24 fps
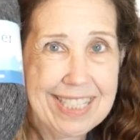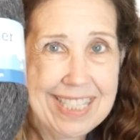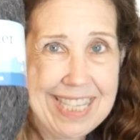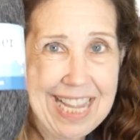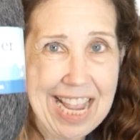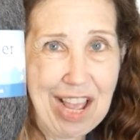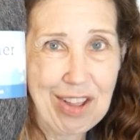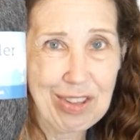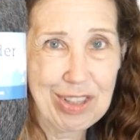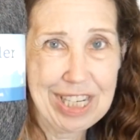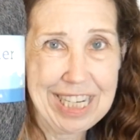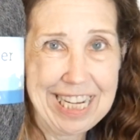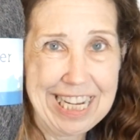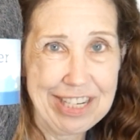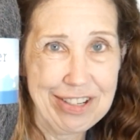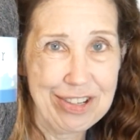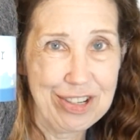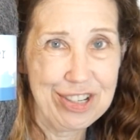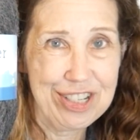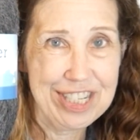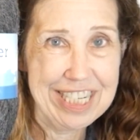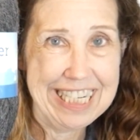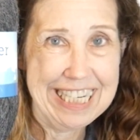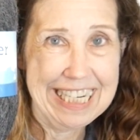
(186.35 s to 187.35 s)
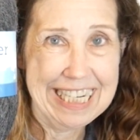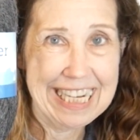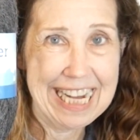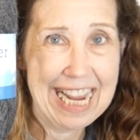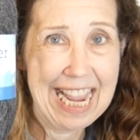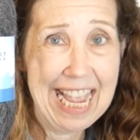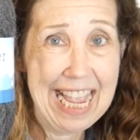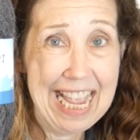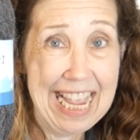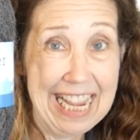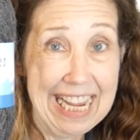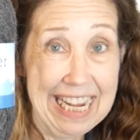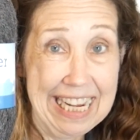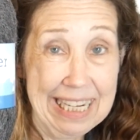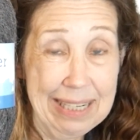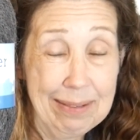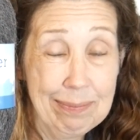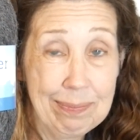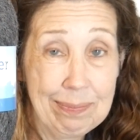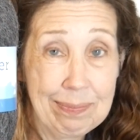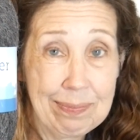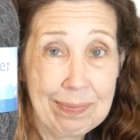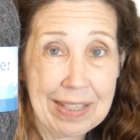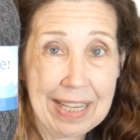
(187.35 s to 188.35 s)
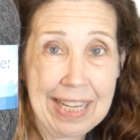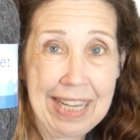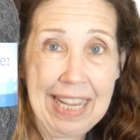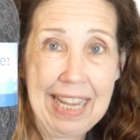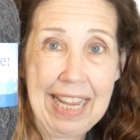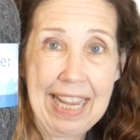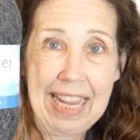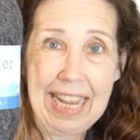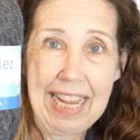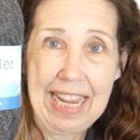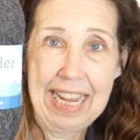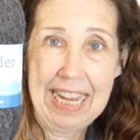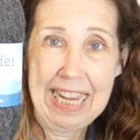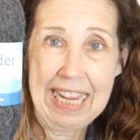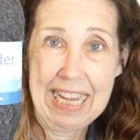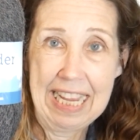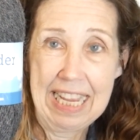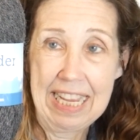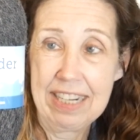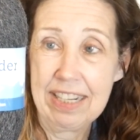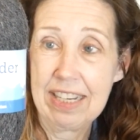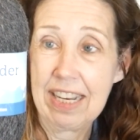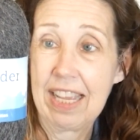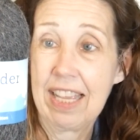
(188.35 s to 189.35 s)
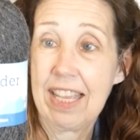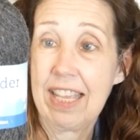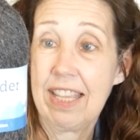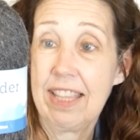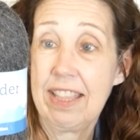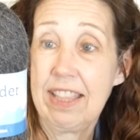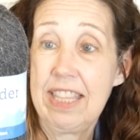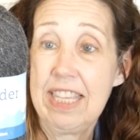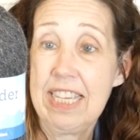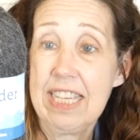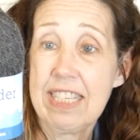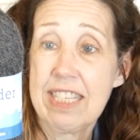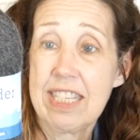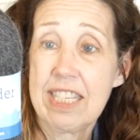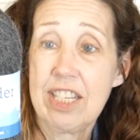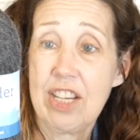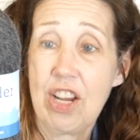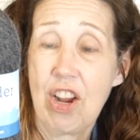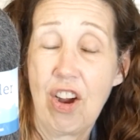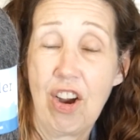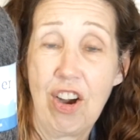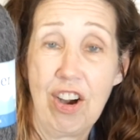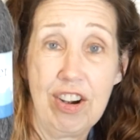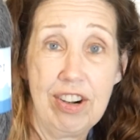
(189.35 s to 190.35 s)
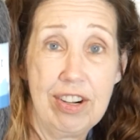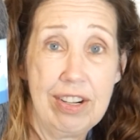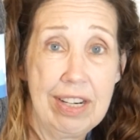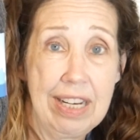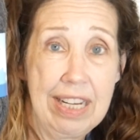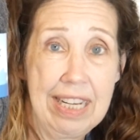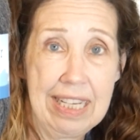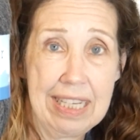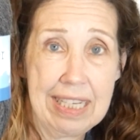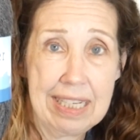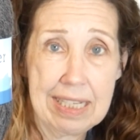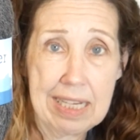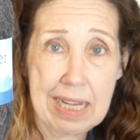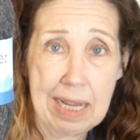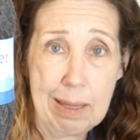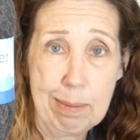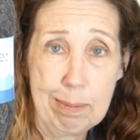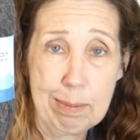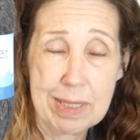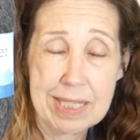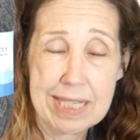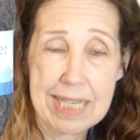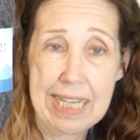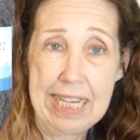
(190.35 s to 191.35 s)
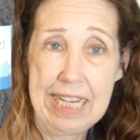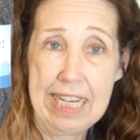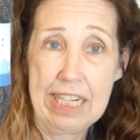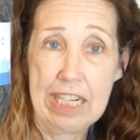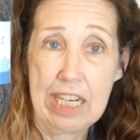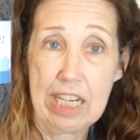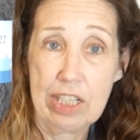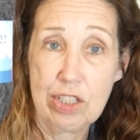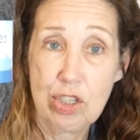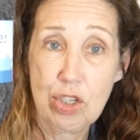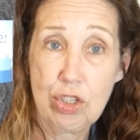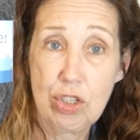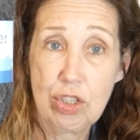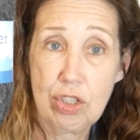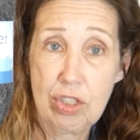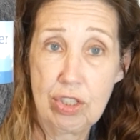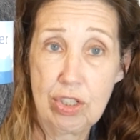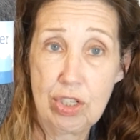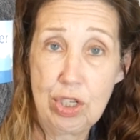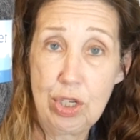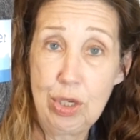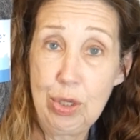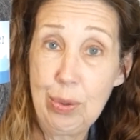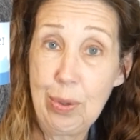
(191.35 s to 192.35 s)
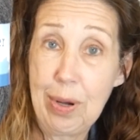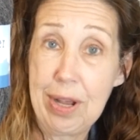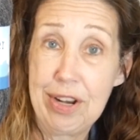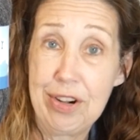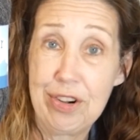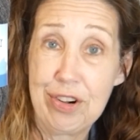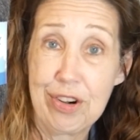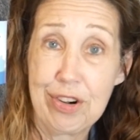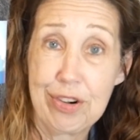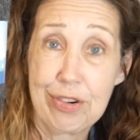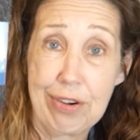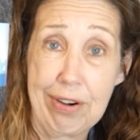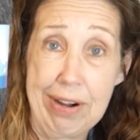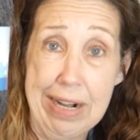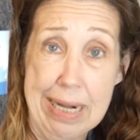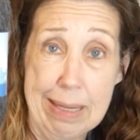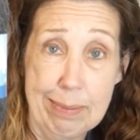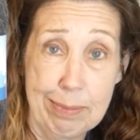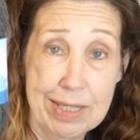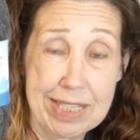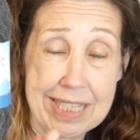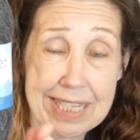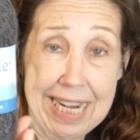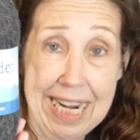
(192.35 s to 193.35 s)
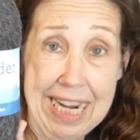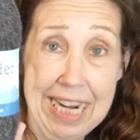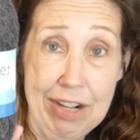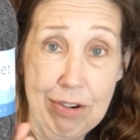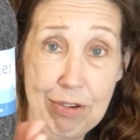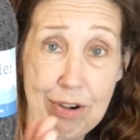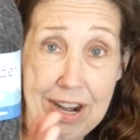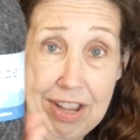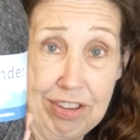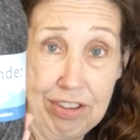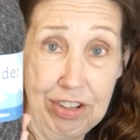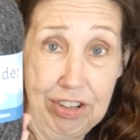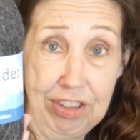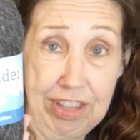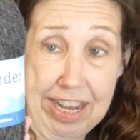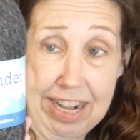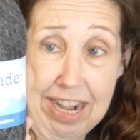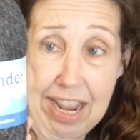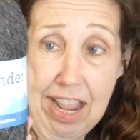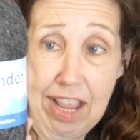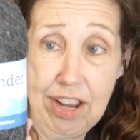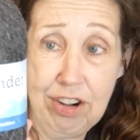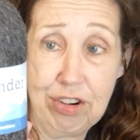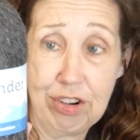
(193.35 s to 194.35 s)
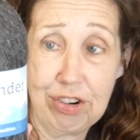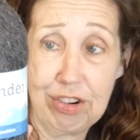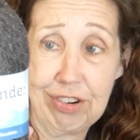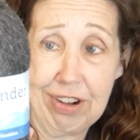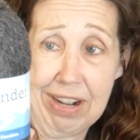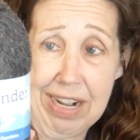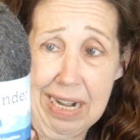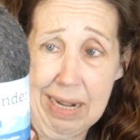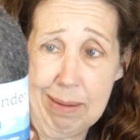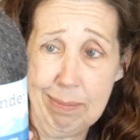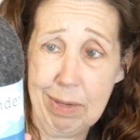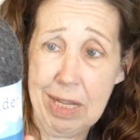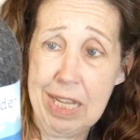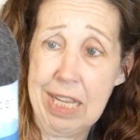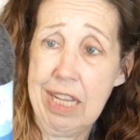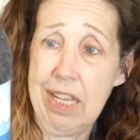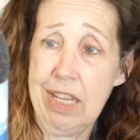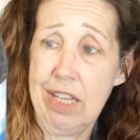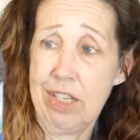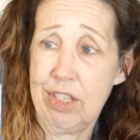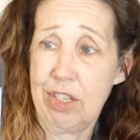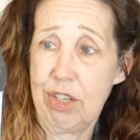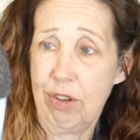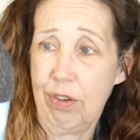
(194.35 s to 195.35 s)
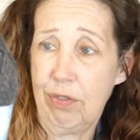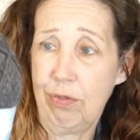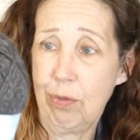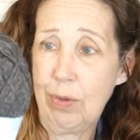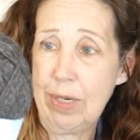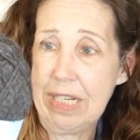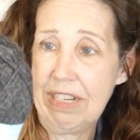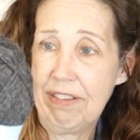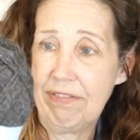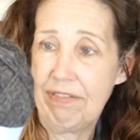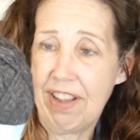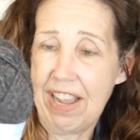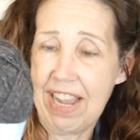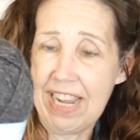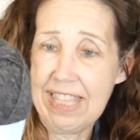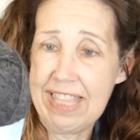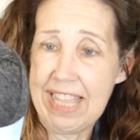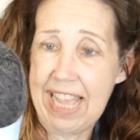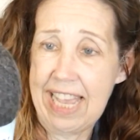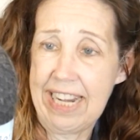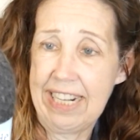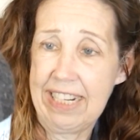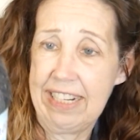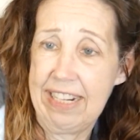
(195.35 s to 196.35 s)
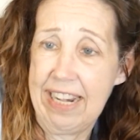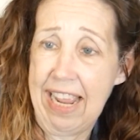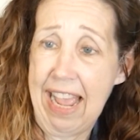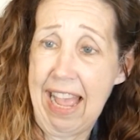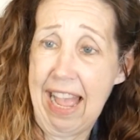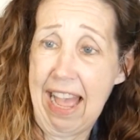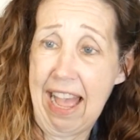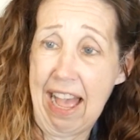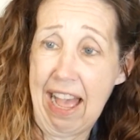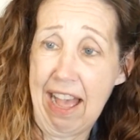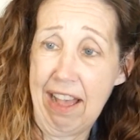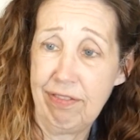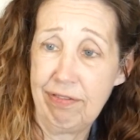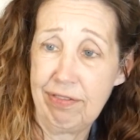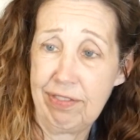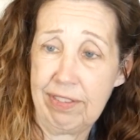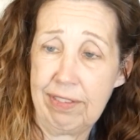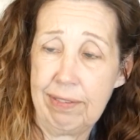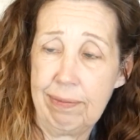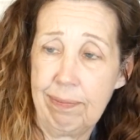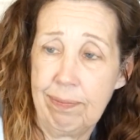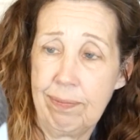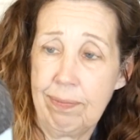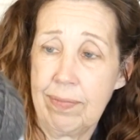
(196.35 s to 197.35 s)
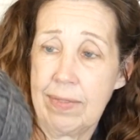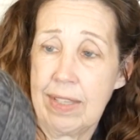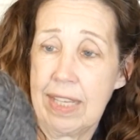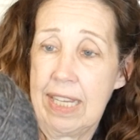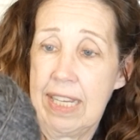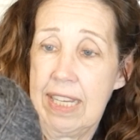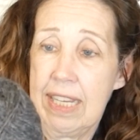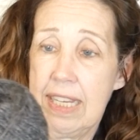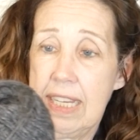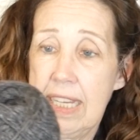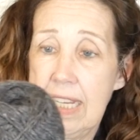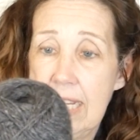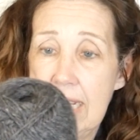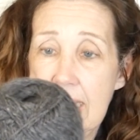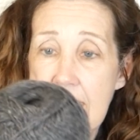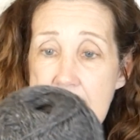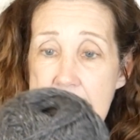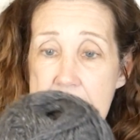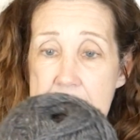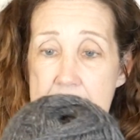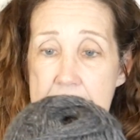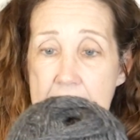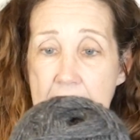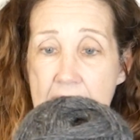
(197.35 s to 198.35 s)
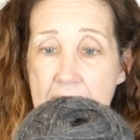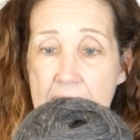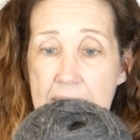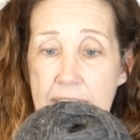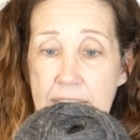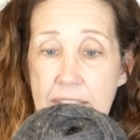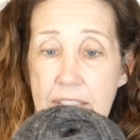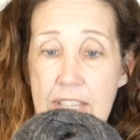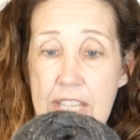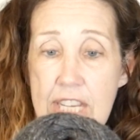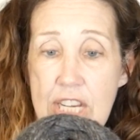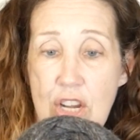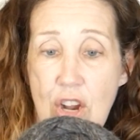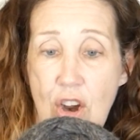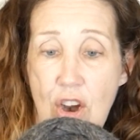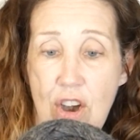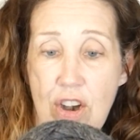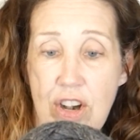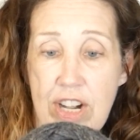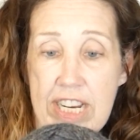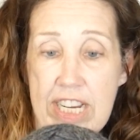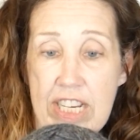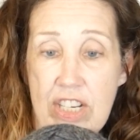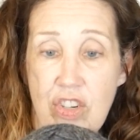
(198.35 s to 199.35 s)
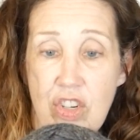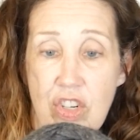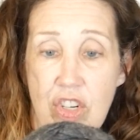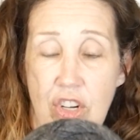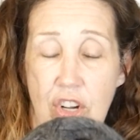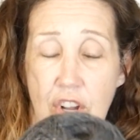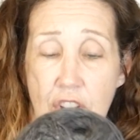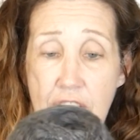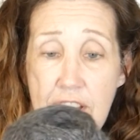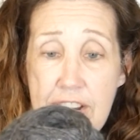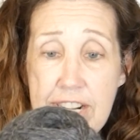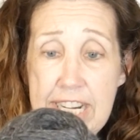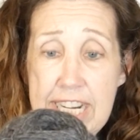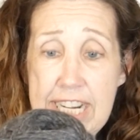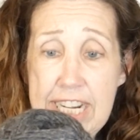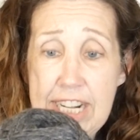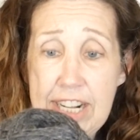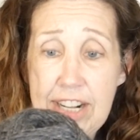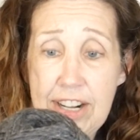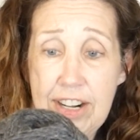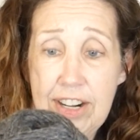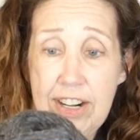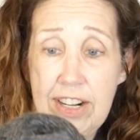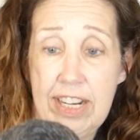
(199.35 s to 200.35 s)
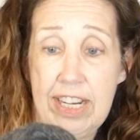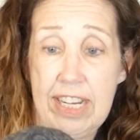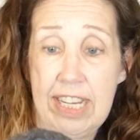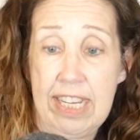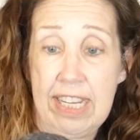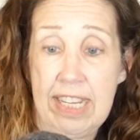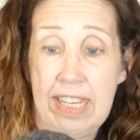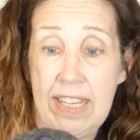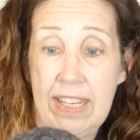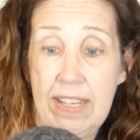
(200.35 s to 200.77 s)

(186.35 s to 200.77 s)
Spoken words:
Southlander DK, and this yarn comes in a 200 gram skein rather than 100 gram. So if we divide that in half, it's got the yardage on here